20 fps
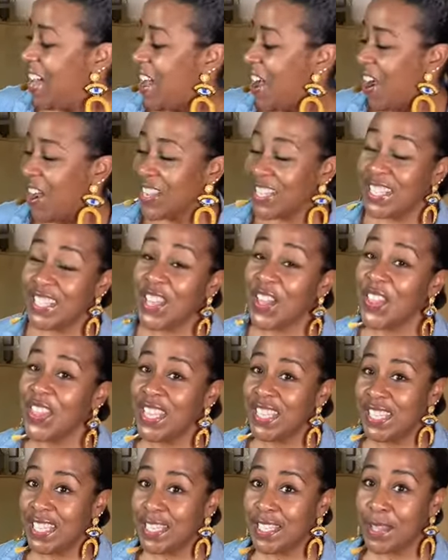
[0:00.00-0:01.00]
All right, so
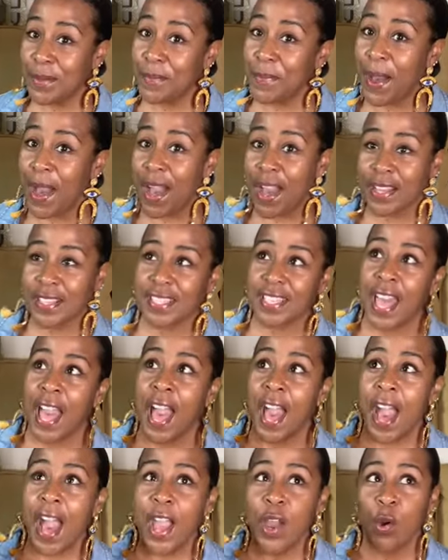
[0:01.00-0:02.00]
this is the box.
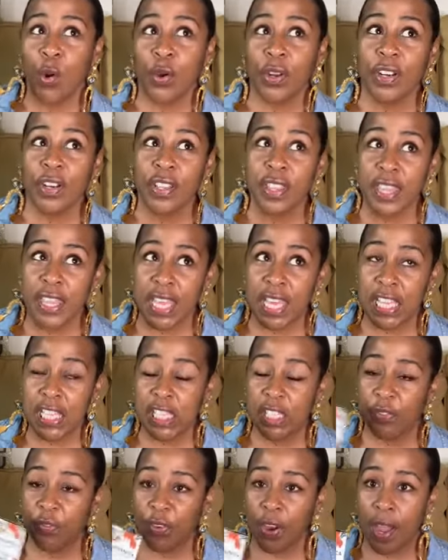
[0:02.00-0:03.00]
I ordered
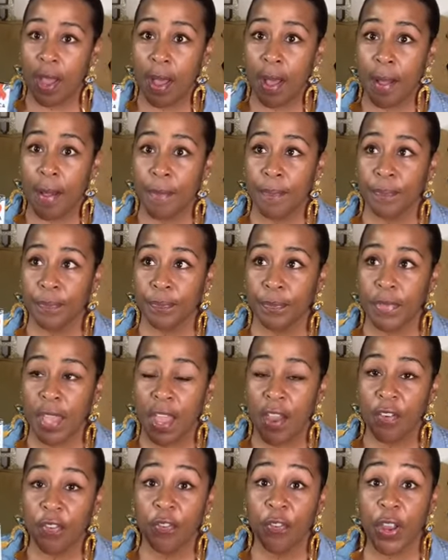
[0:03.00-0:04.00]
this from
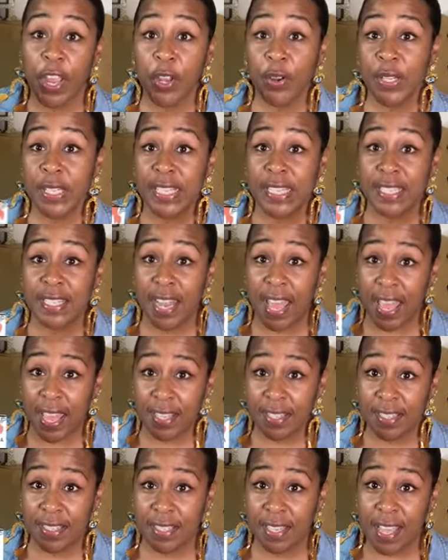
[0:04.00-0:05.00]

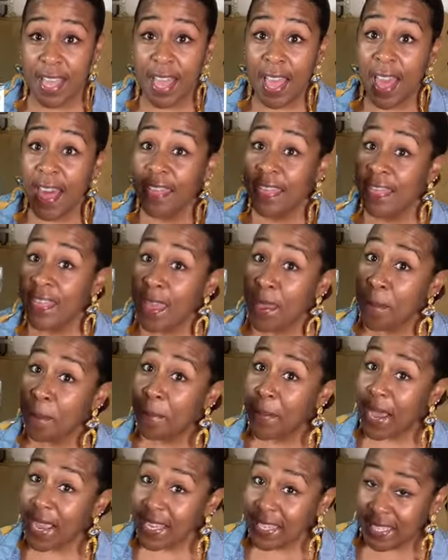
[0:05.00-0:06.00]
FragranceNet. They
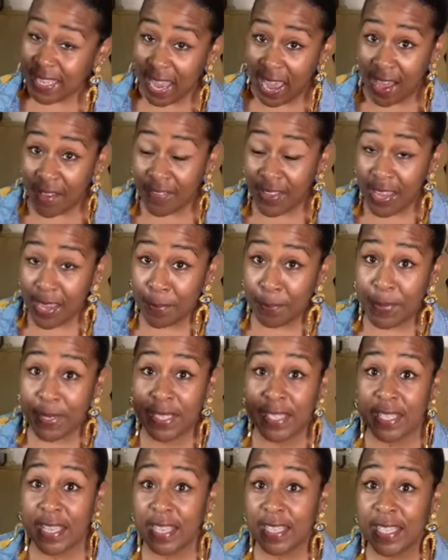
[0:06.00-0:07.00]
might have it, but
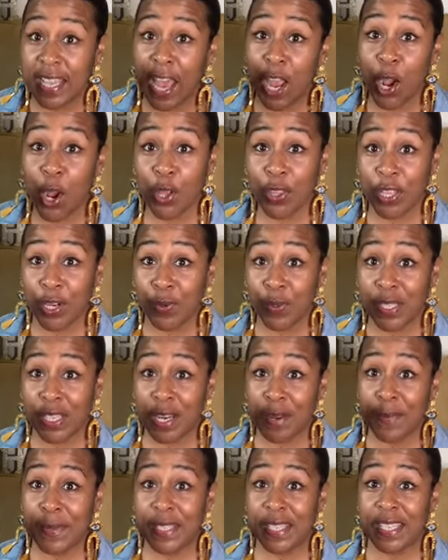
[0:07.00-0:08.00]
since I heard that it was
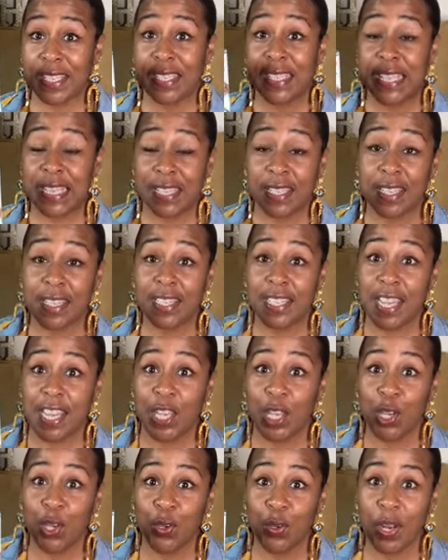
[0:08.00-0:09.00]
gonna be
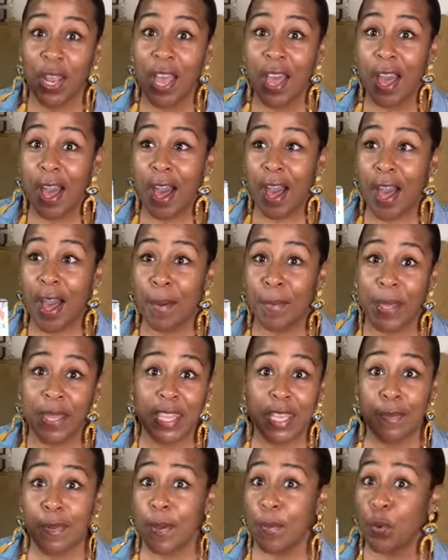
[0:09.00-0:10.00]
discontinued, um, I
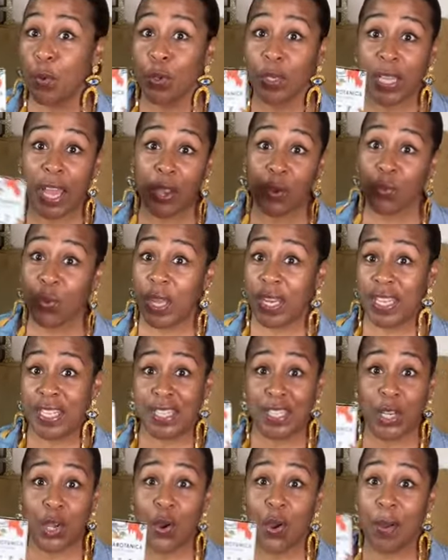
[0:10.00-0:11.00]
think people were like running
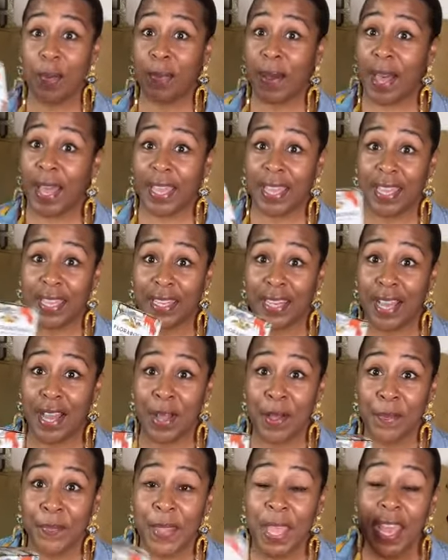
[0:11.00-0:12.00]
to go and buy it.
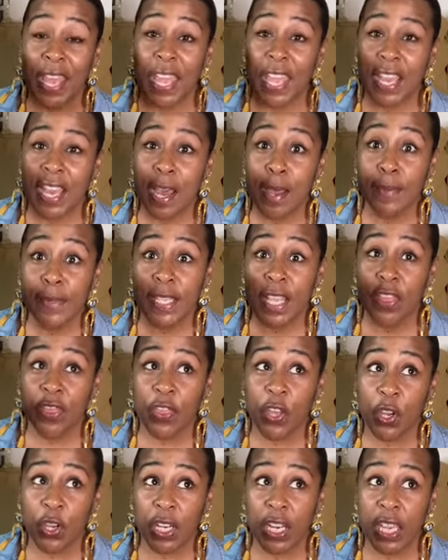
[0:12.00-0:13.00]
Um, it comes in
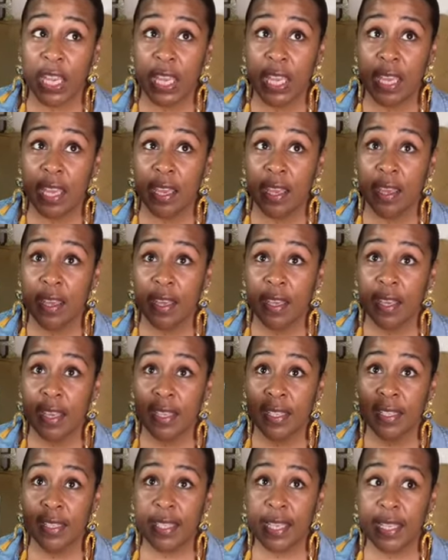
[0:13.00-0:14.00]
30,
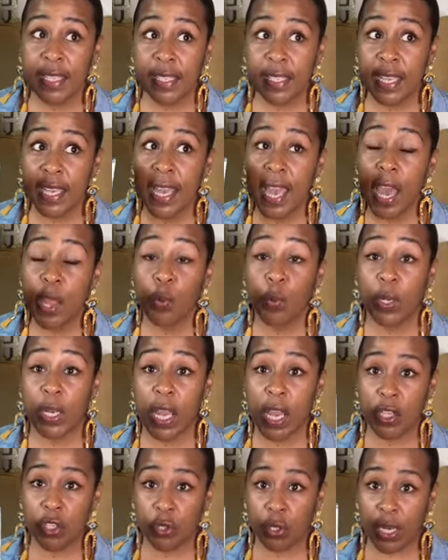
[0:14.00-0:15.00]
60 and
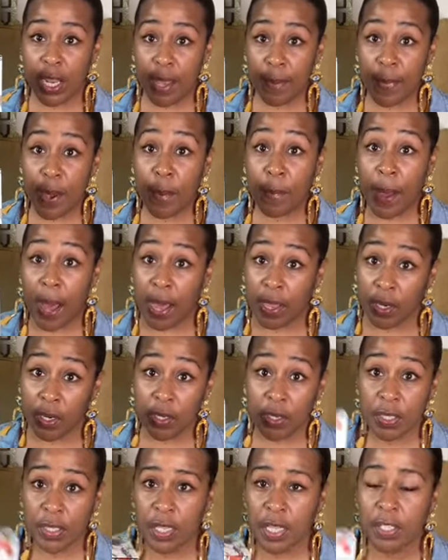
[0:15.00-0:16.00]
100 ml
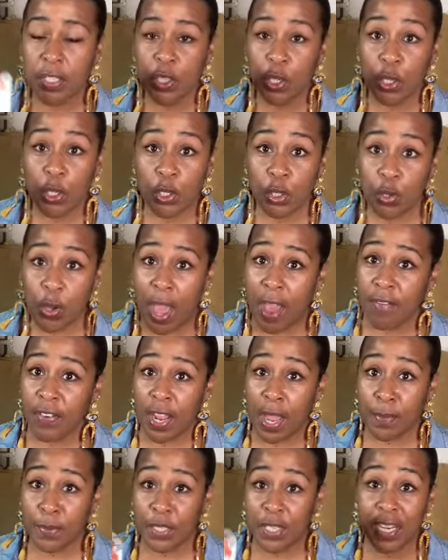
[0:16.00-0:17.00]
bottles, so you do have an
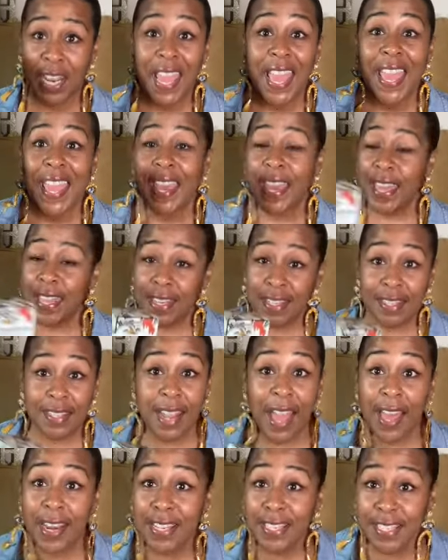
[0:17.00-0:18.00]
option. It is
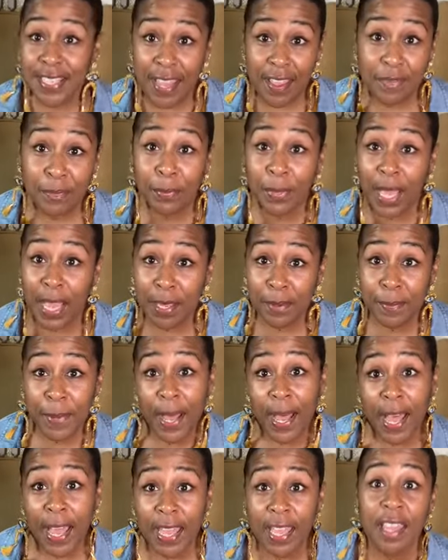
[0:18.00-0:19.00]
not a safe blind
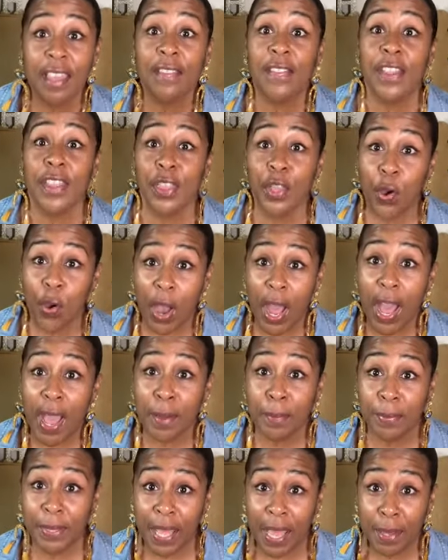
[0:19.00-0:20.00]
buy, even though I
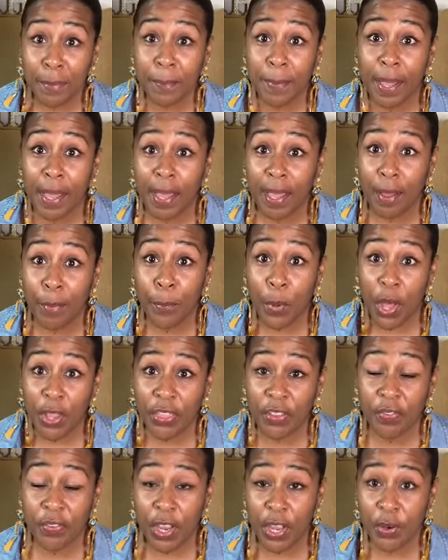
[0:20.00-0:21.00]
blind buy, bought
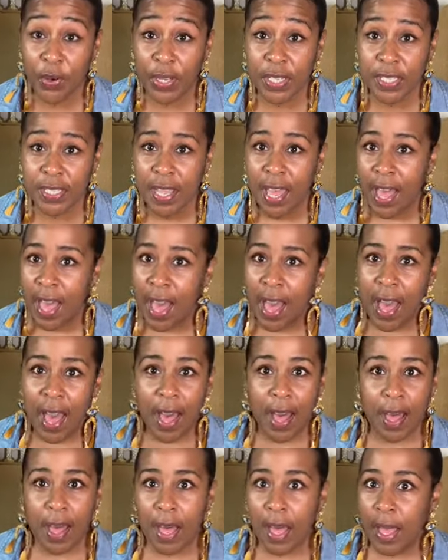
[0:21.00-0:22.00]
the fragrance.
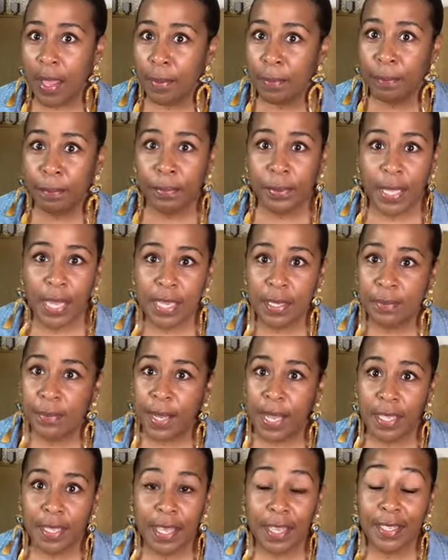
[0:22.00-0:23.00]
I blind
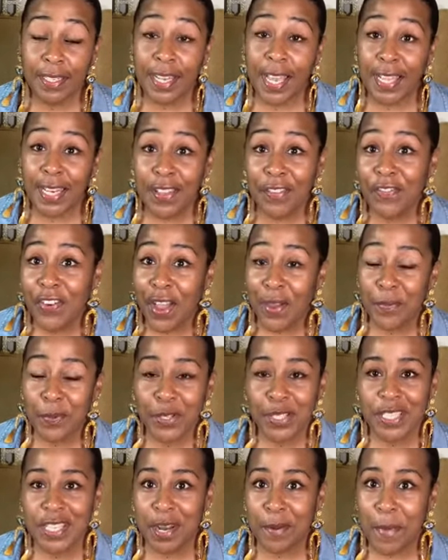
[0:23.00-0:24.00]
buy like
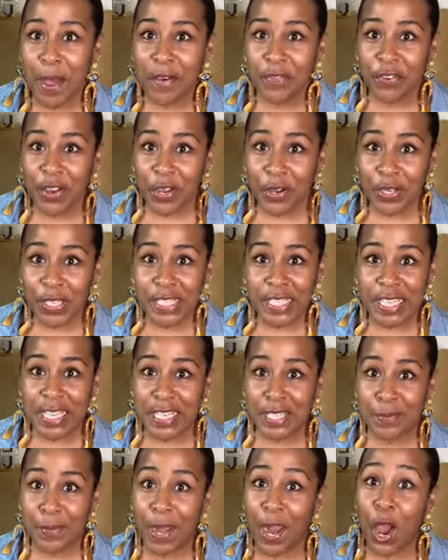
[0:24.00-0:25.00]
95% of my
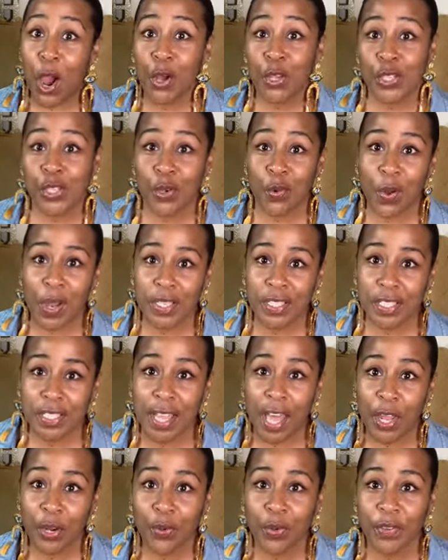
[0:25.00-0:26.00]
fragrances, but I also watch a
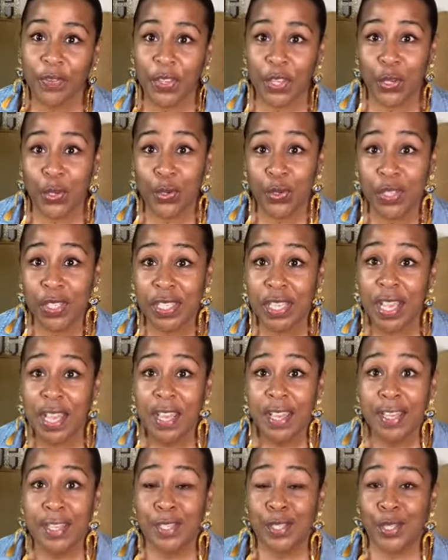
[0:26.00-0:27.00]
lot of reviews.
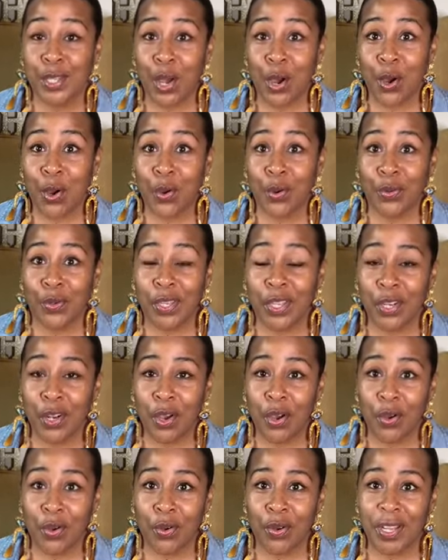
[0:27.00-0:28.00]
So, you
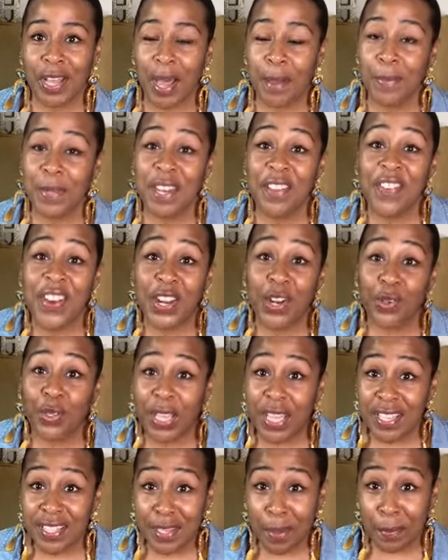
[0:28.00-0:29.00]
know, I mean, if I don't
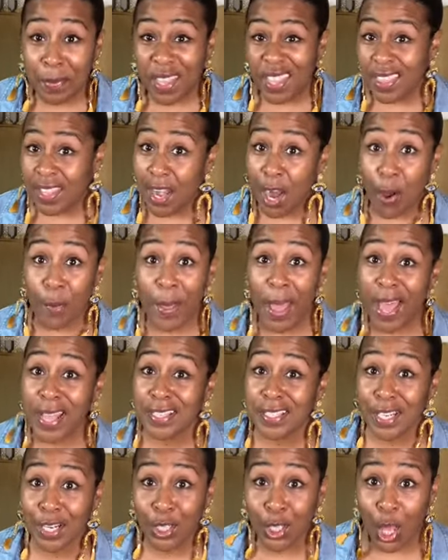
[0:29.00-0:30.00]
like something, then I'll
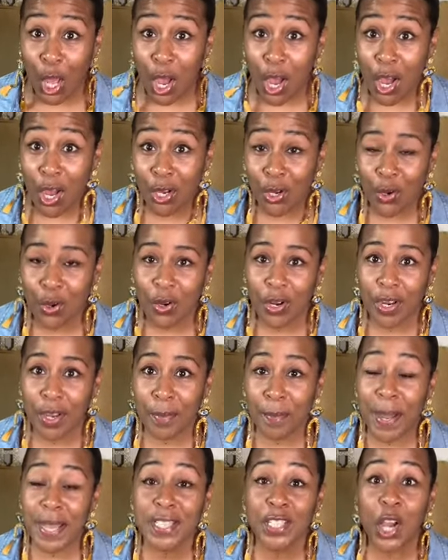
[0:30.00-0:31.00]
pass it along. Or
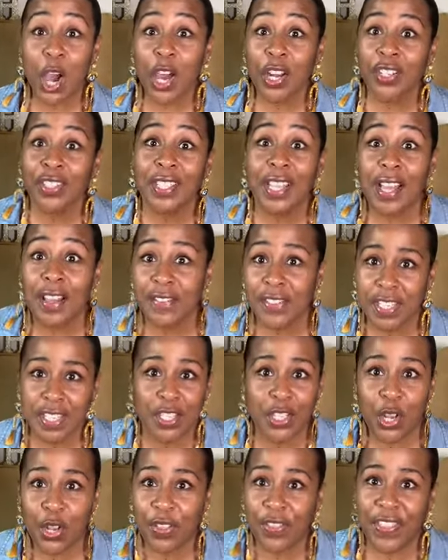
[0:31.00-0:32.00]
my daughter loves
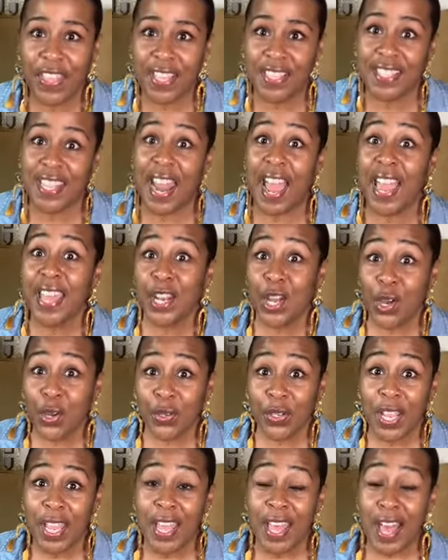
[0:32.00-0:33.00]
certain things that I
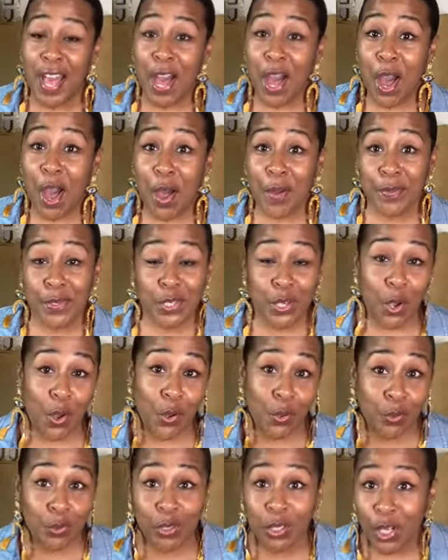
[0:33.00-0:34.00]
don't. Um,
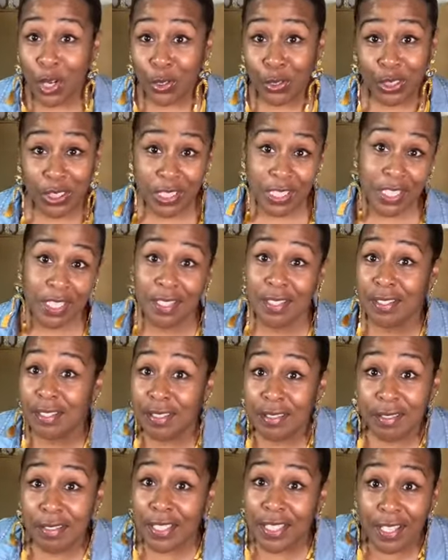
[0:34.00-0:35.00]
so, you know,
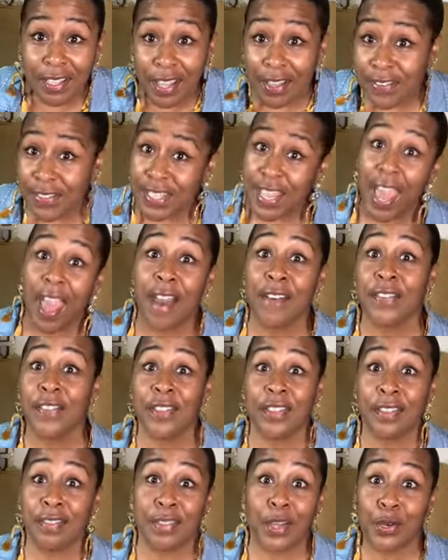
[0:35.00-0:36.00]
she's she loves to have
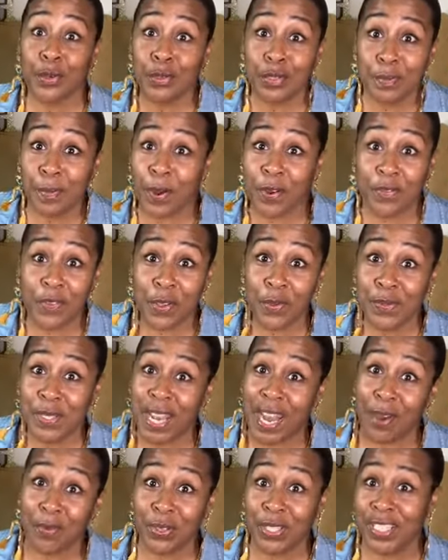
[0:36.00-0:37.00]
those perfumes
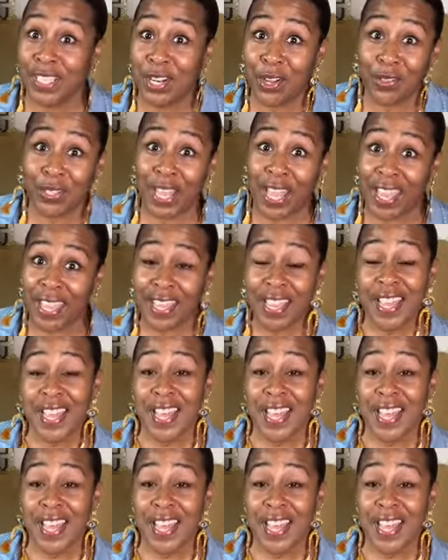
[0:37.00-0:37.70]
that I really don't like.